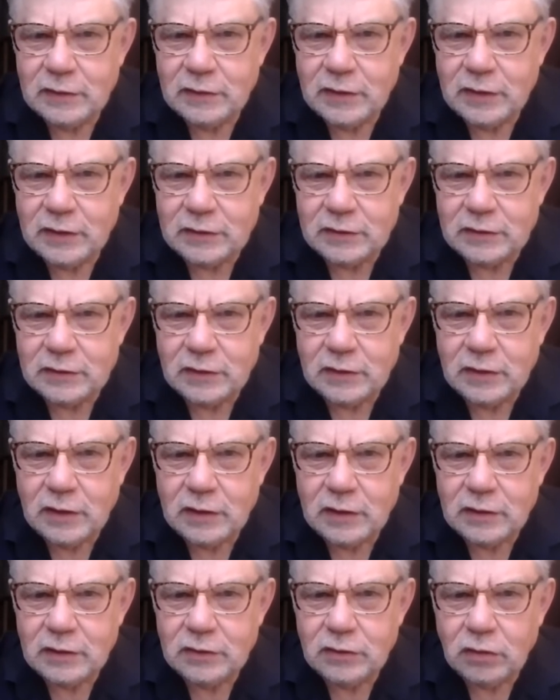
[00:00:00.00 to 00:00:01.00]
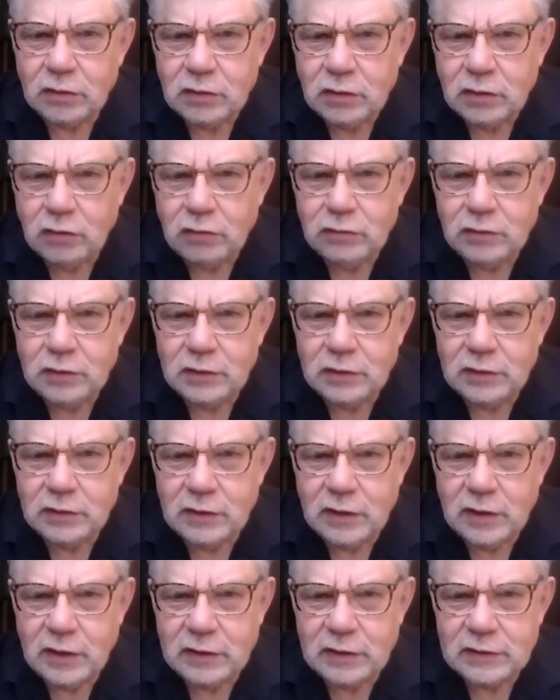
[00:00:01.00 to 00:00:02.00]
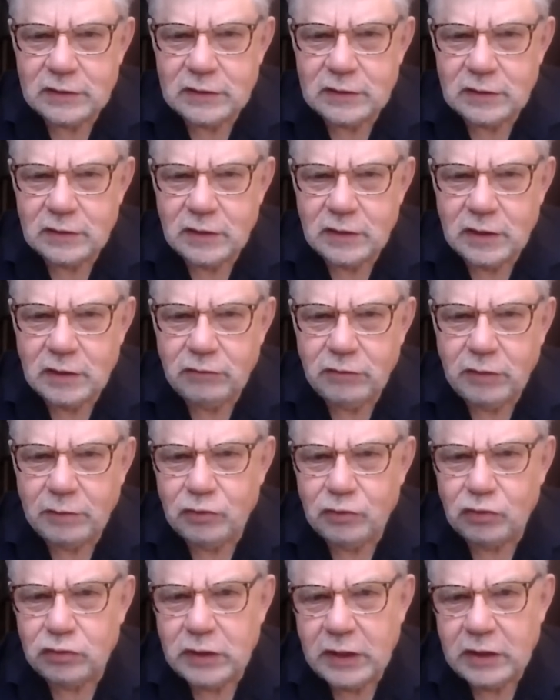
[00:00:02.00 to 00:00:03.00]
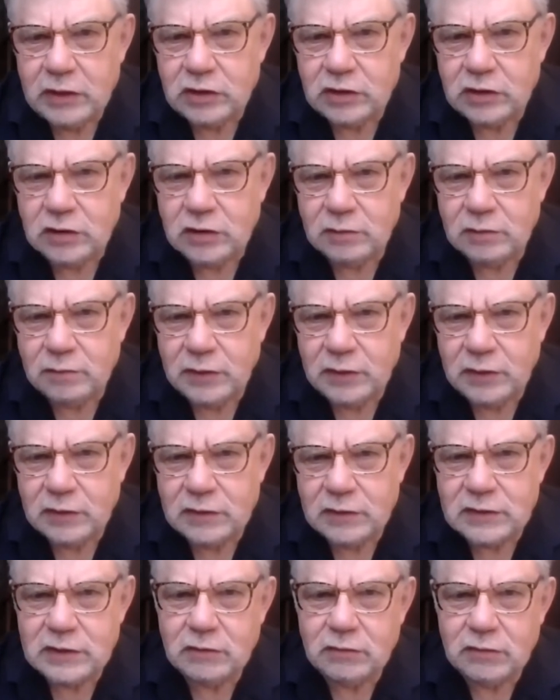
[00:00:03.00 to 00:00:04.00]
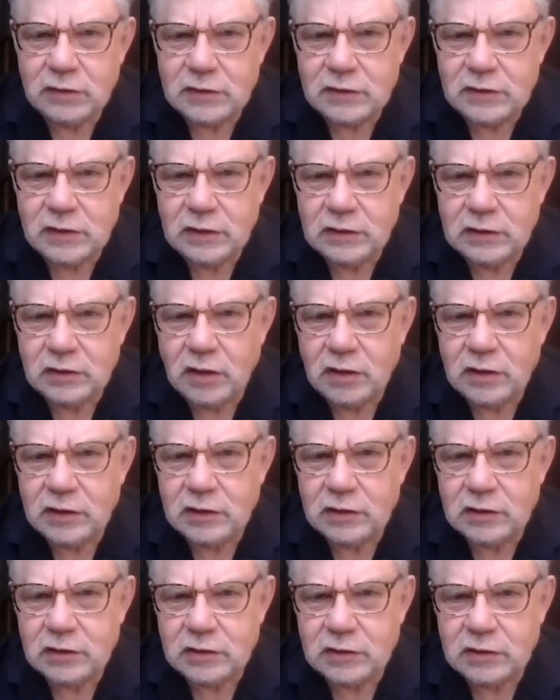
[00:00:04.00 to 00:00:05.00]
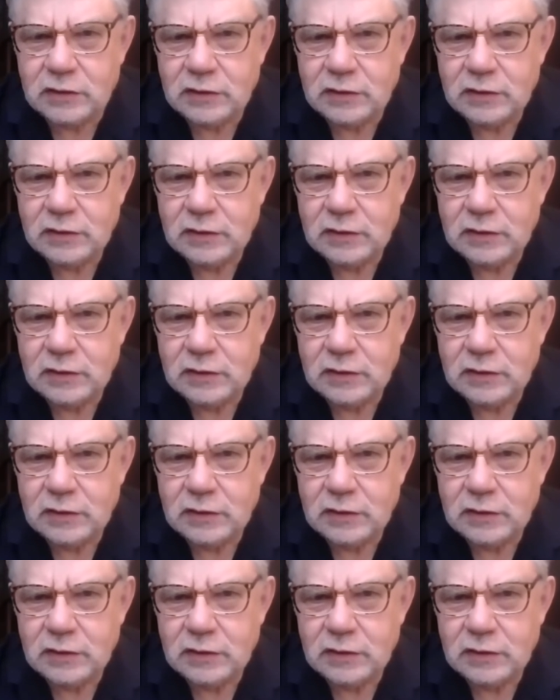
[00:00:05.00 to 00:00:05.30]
that not only has their reputation been seriously tarnished,